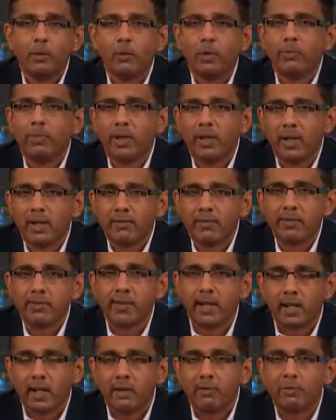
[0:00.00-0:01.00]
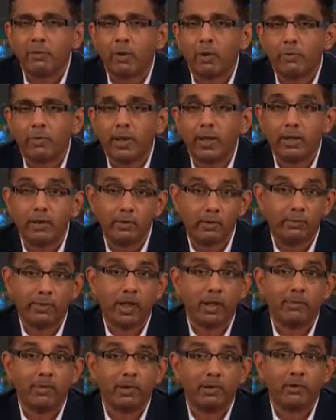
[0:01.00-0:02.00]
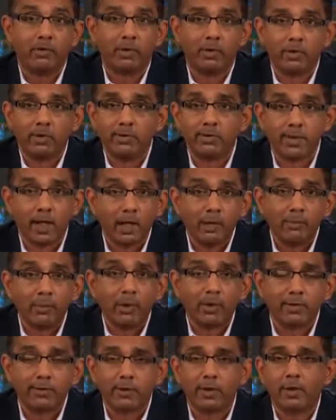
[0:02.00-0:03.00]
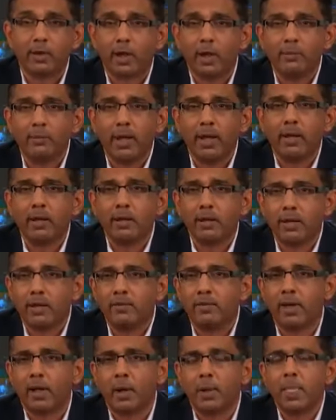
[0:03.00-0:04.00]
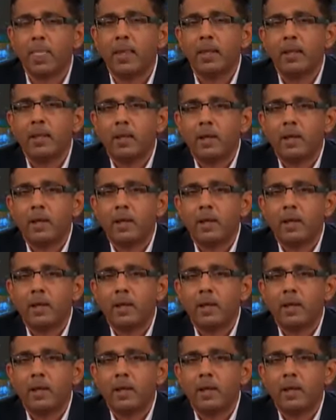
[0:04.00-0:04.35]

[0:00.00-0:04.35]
would be devastating for me to be able to, to sell books and, and make a living.